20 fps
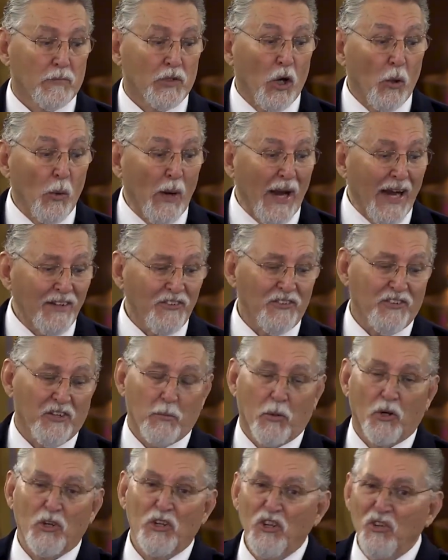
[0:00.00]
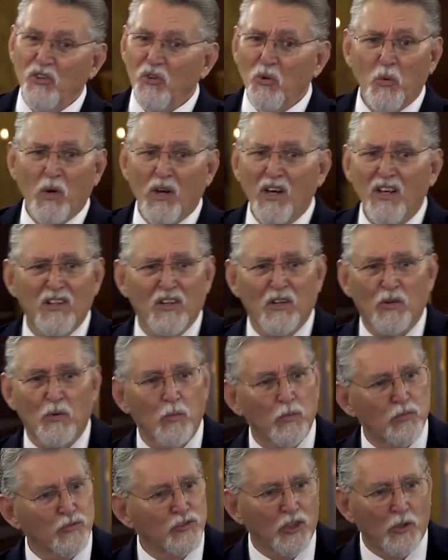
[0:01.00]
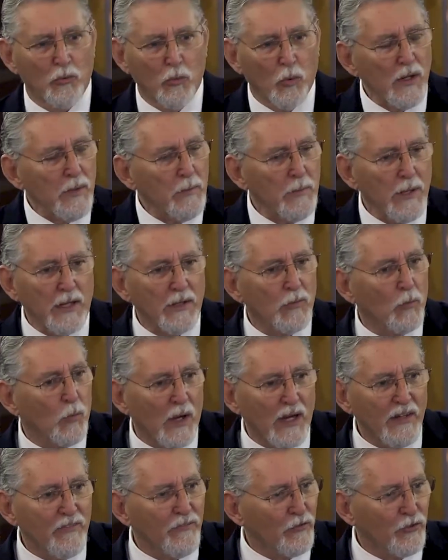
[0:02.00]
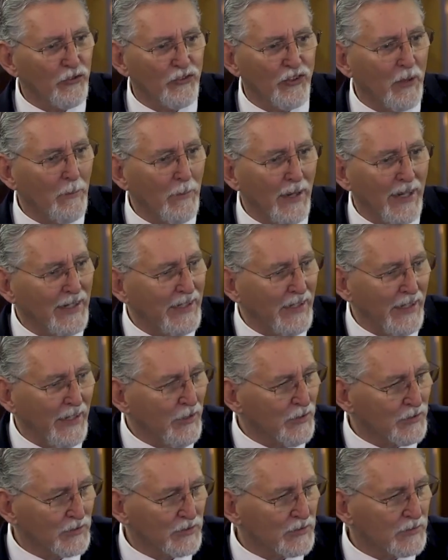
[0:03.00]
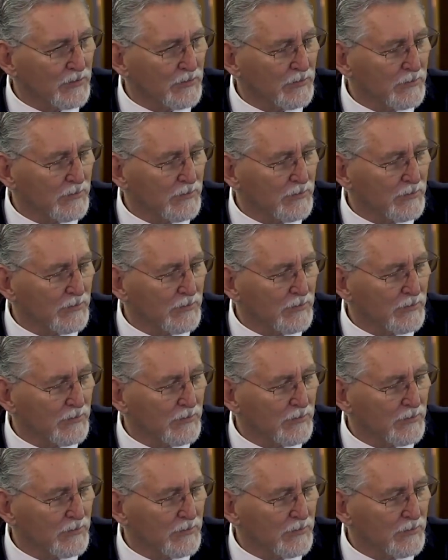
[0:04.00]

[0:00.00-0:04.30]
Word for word: Go ask him, are you the one or should we wait for somebody else?